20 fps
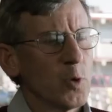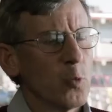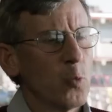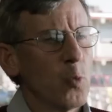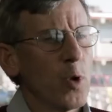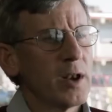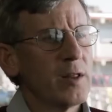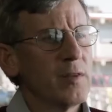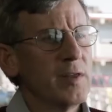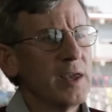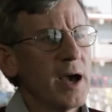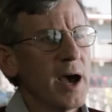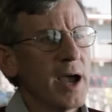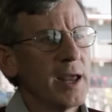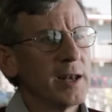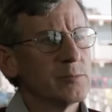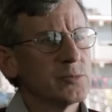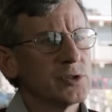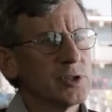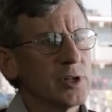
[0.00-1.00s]
One of the
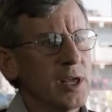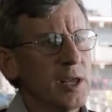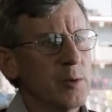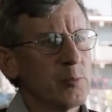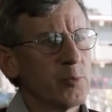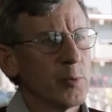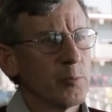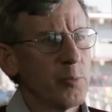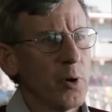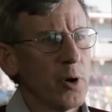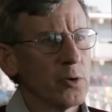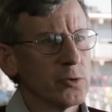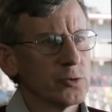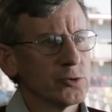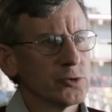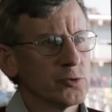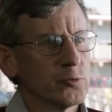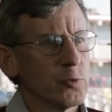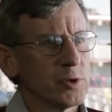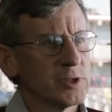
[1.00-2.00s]
items that he
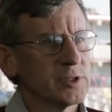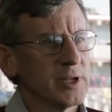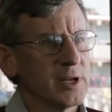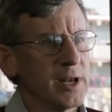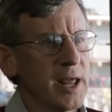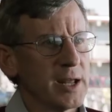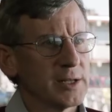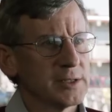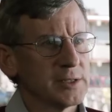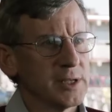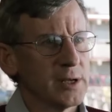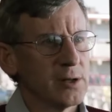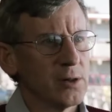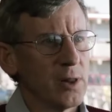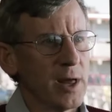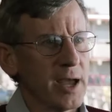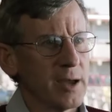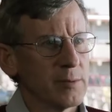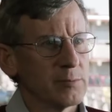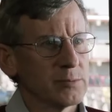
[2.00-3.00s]
proposed was the Dancing
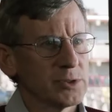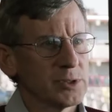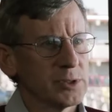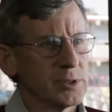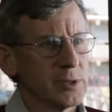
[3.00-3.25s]
Clams.